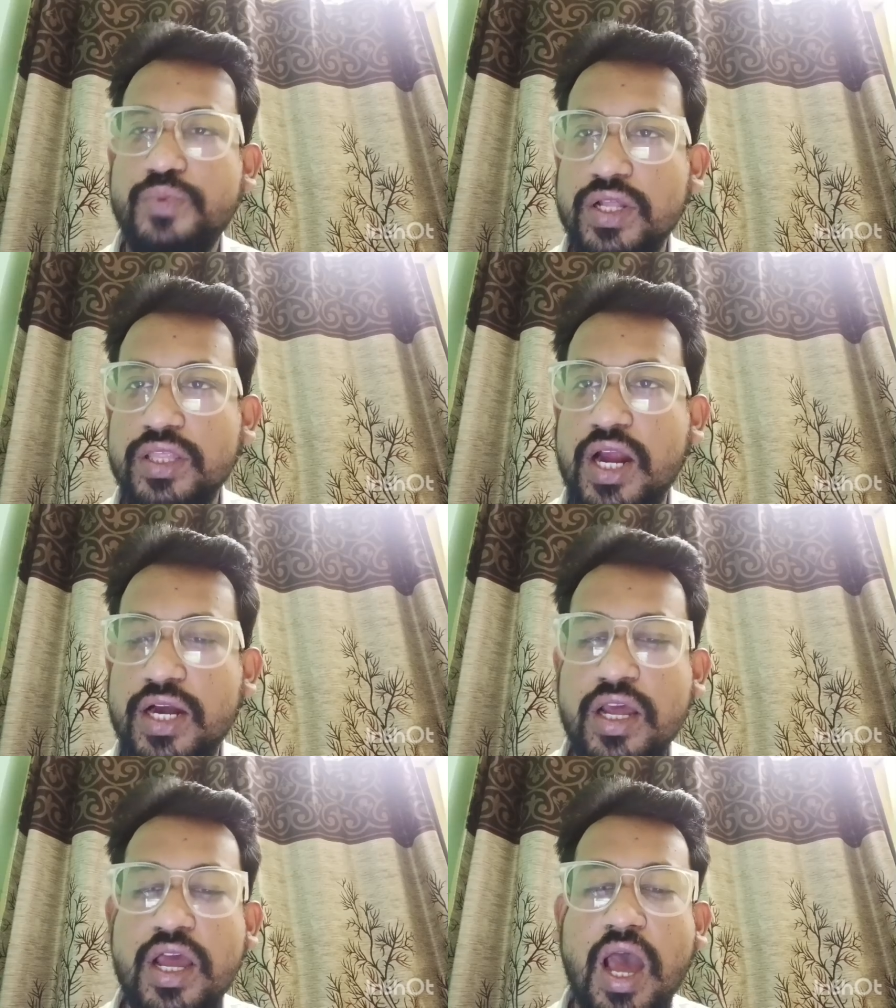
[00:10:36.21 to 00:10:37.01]
After
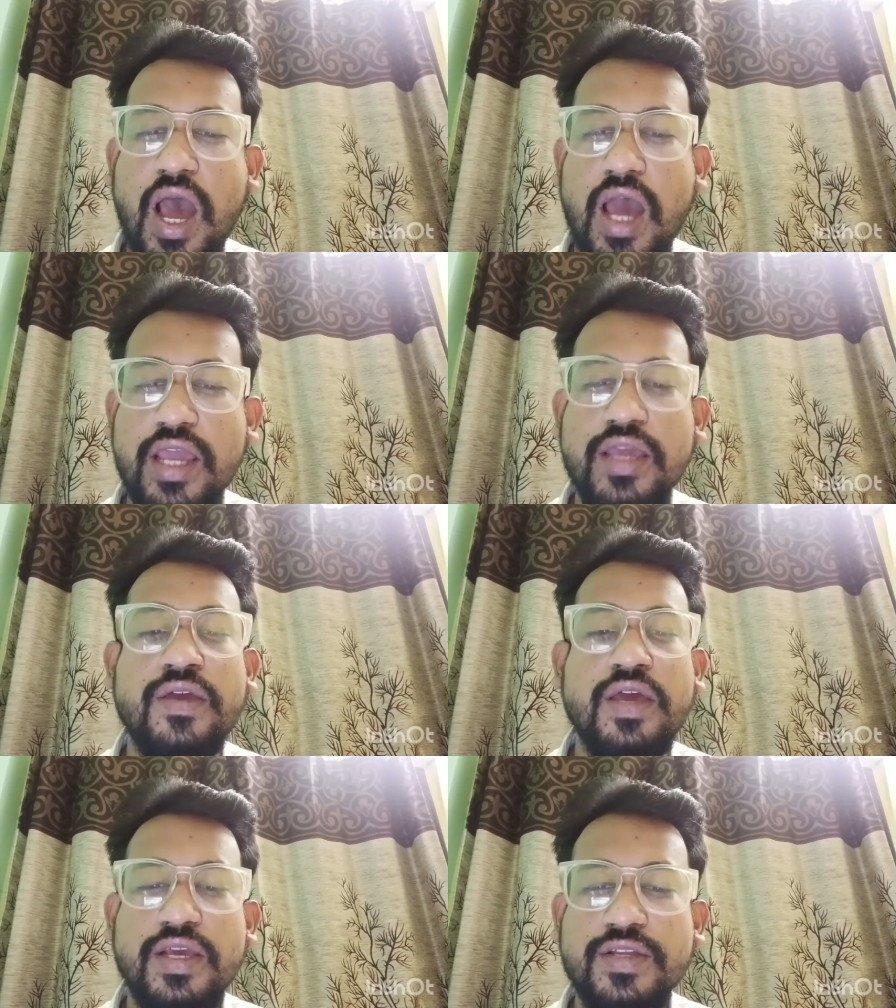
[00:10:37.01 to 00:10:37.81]
that
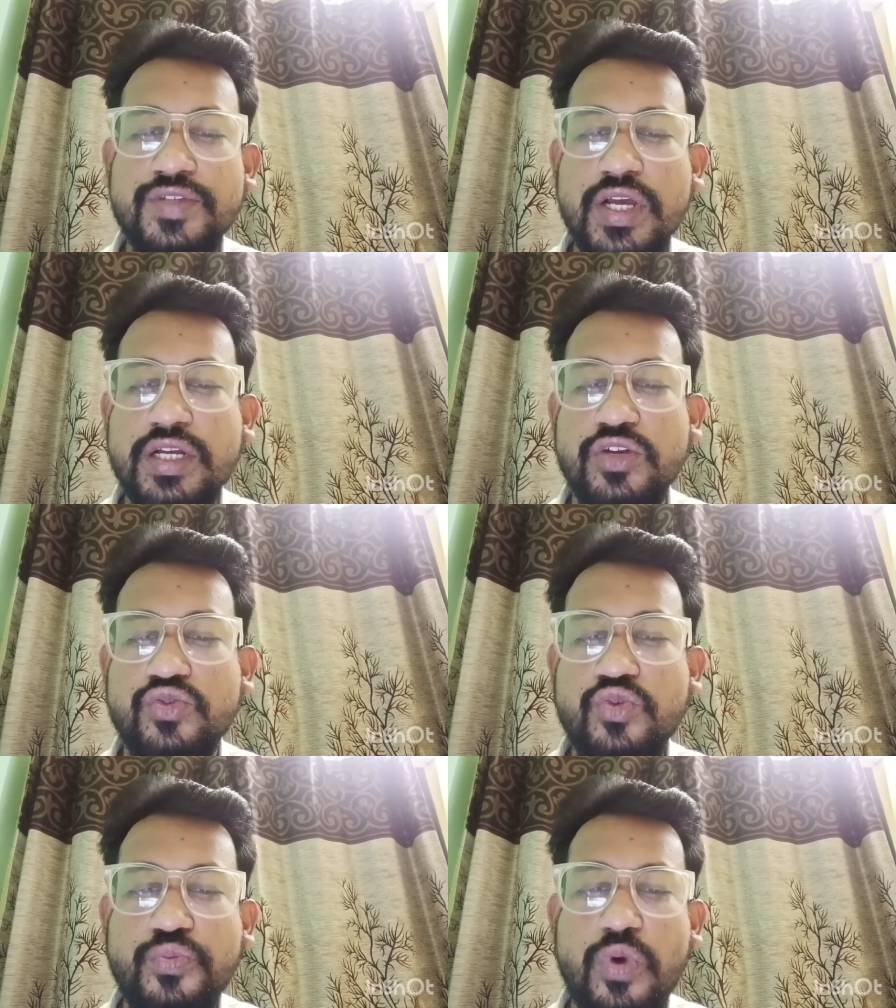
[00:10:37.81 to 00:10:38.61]
I
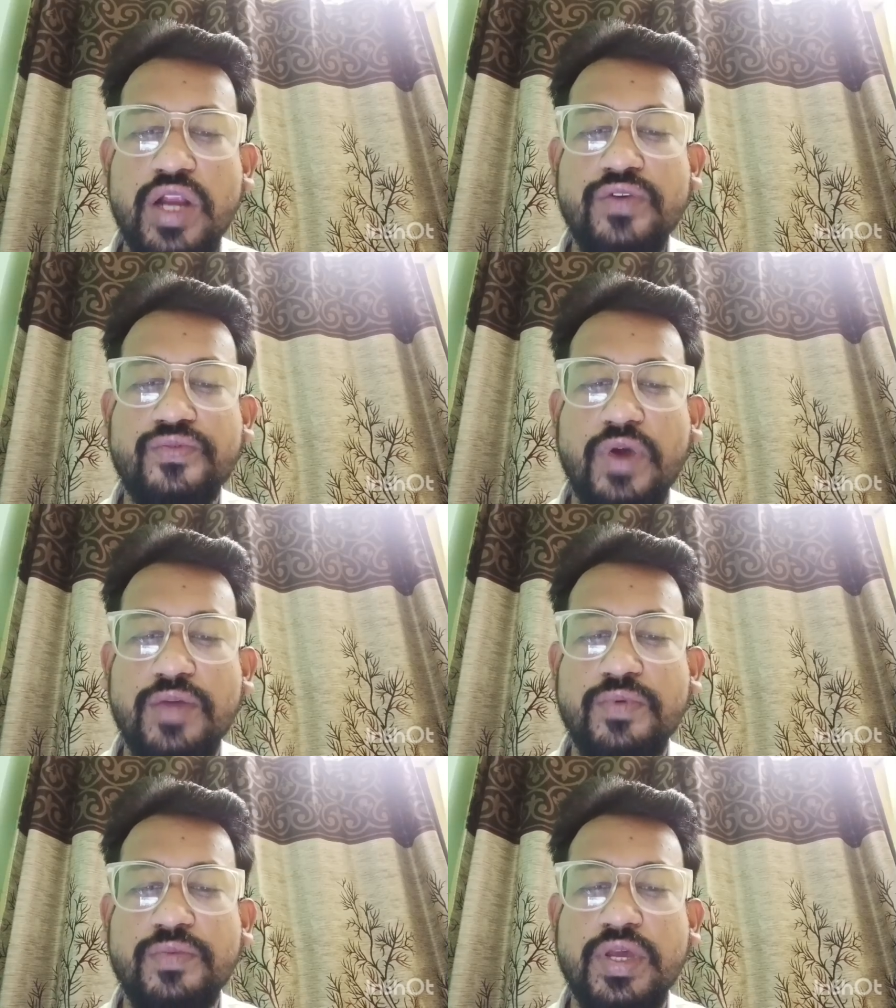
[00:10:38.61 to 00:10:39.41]
injected
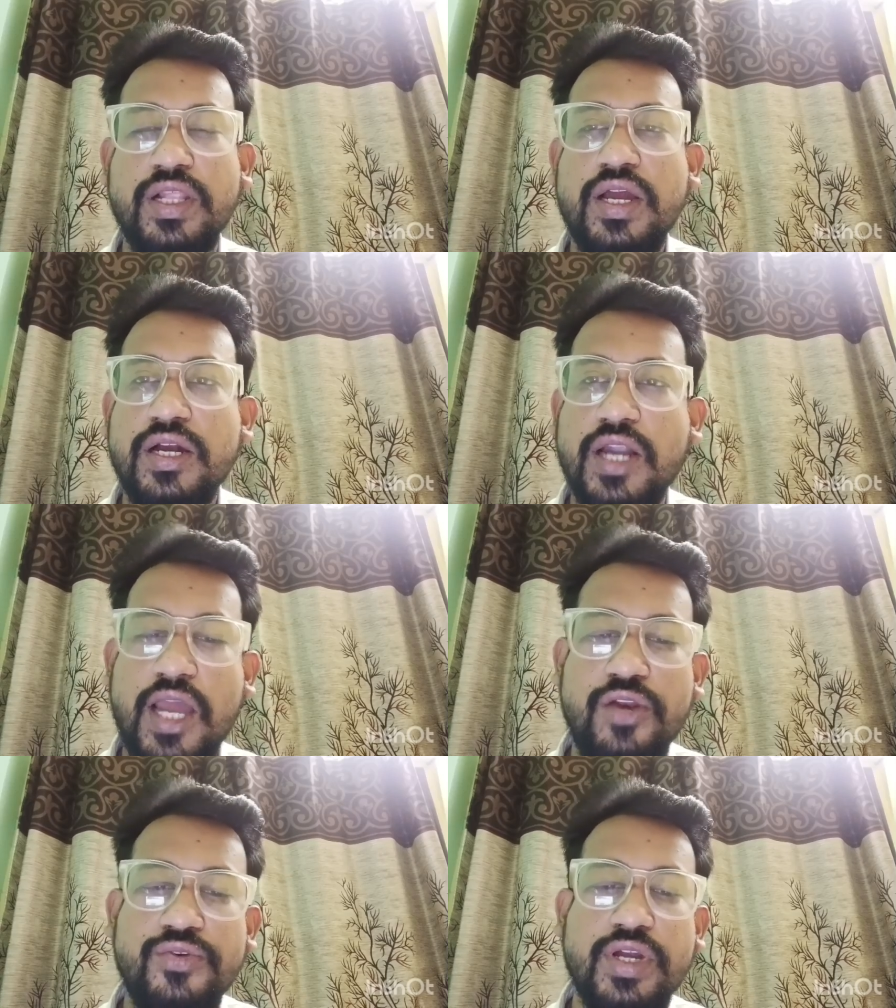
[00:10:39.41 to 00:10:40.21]
2.5 ml
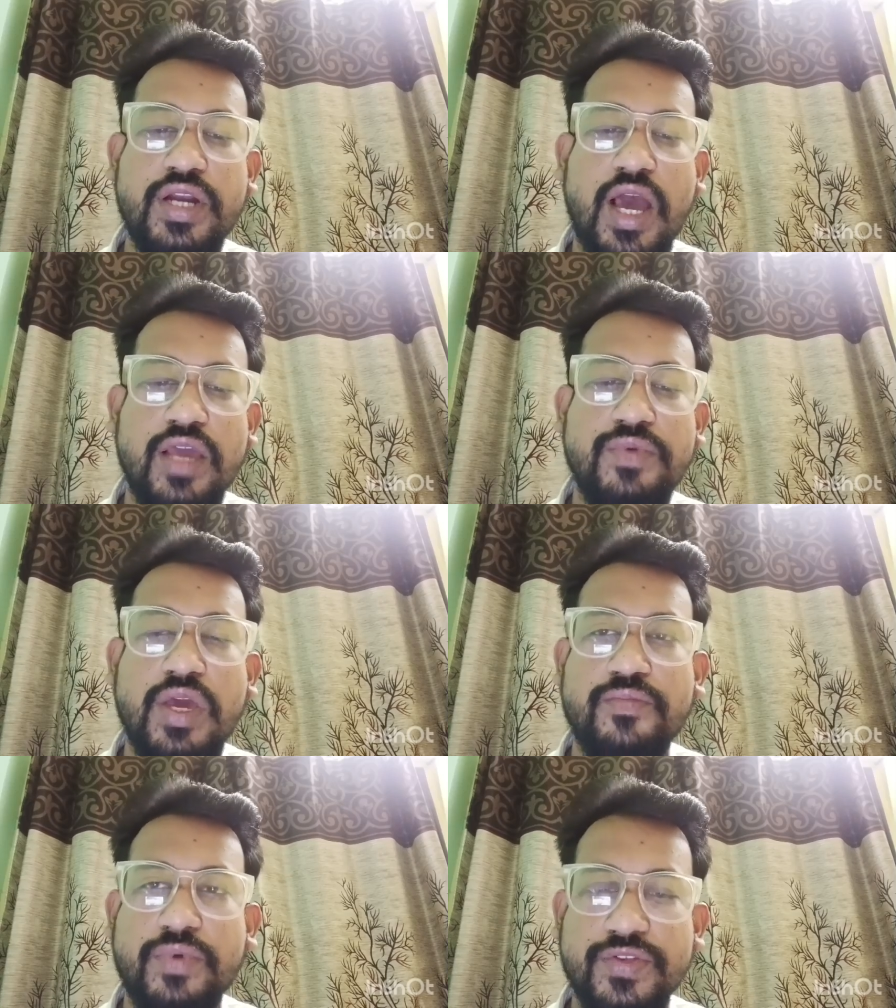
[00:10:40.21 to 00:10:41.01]
diluted
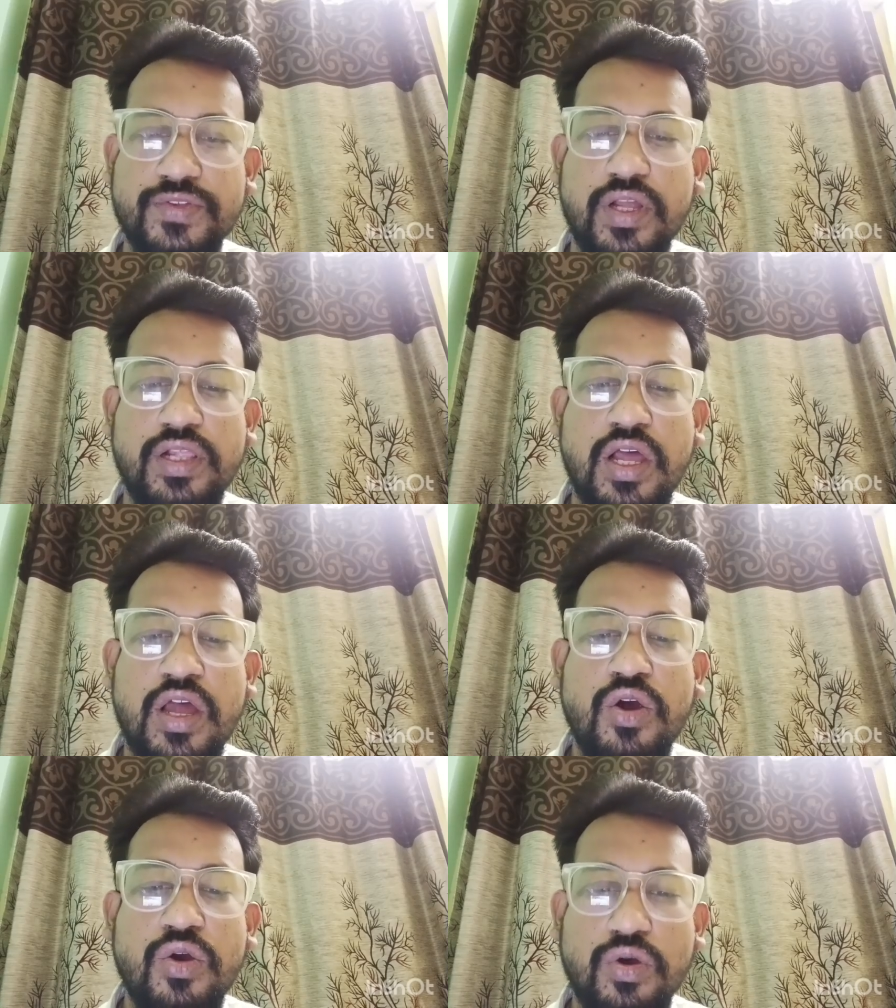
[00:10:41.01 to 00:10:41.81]
IV
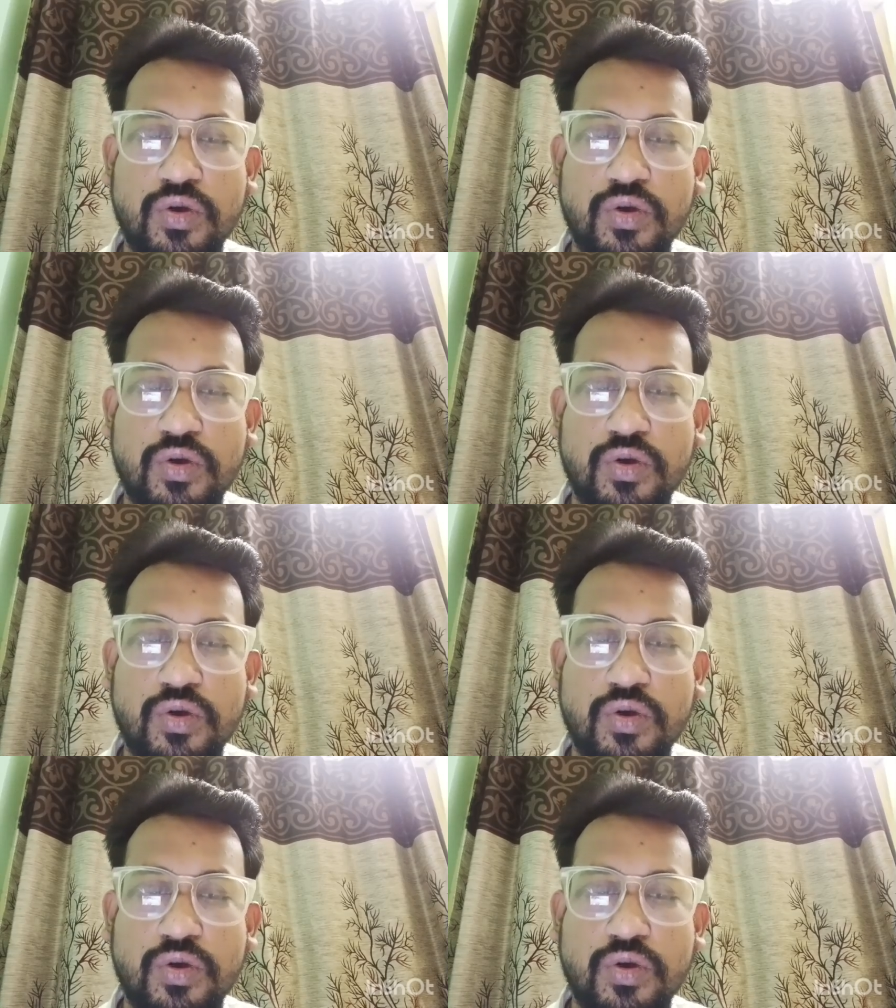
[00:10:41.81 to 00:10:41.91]
Apresol